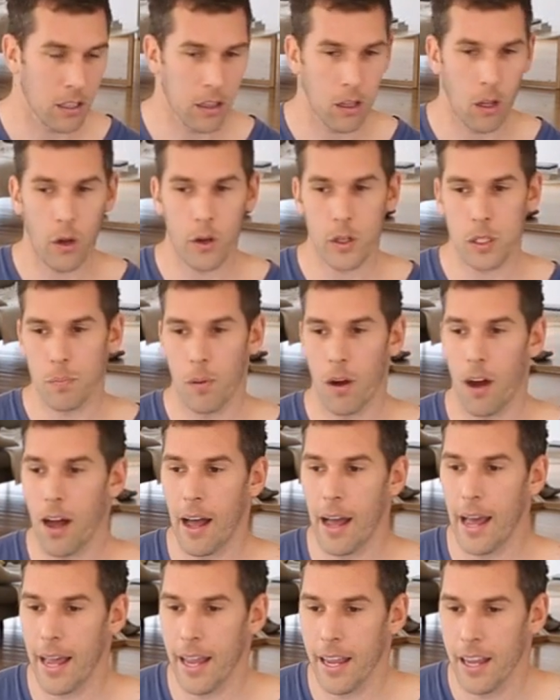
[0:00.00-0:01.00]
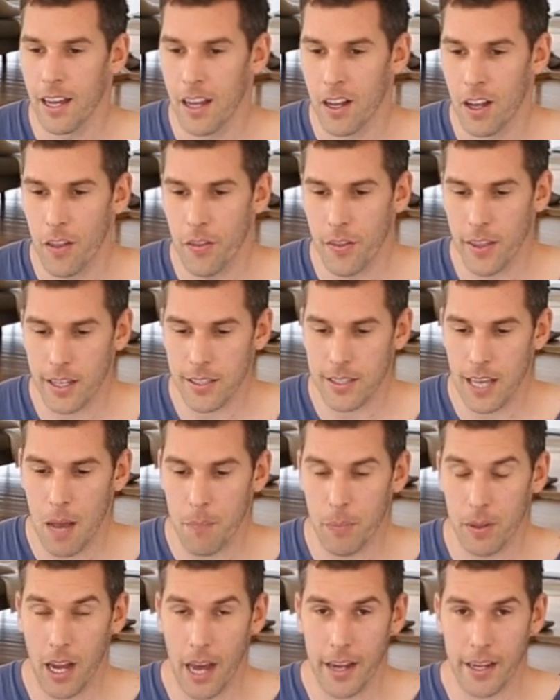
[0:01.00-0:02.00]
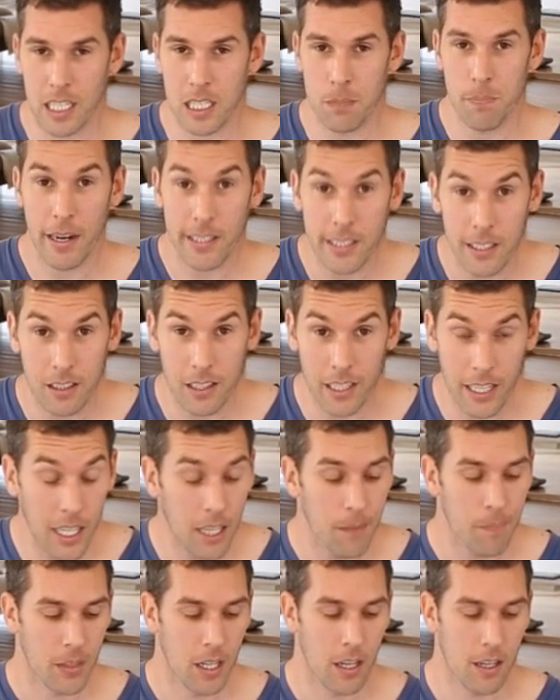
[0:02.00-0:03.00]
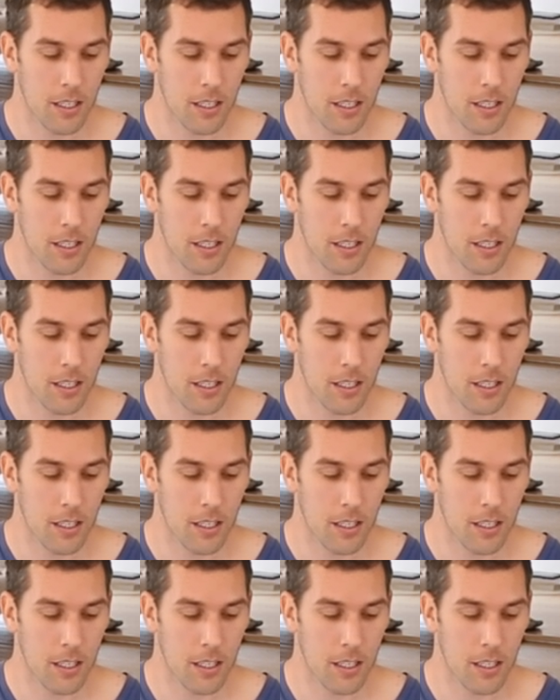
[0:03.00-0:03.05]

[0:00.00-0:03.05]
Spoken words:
close by, things happen unexpectedly,